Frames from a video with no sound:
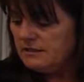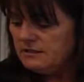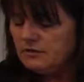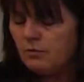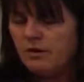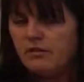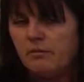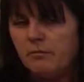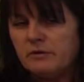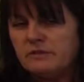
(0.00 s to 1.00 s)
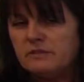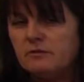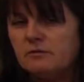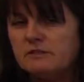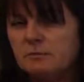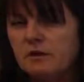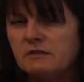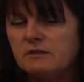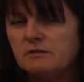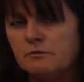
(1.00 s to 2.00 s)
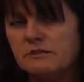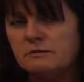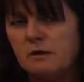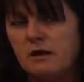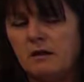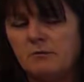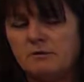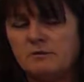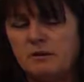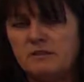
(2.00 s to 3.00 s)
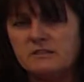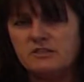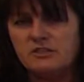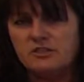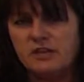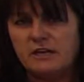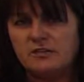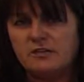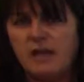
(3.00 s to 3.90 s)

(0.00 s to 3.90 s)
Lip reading: So what are the personal responses to change?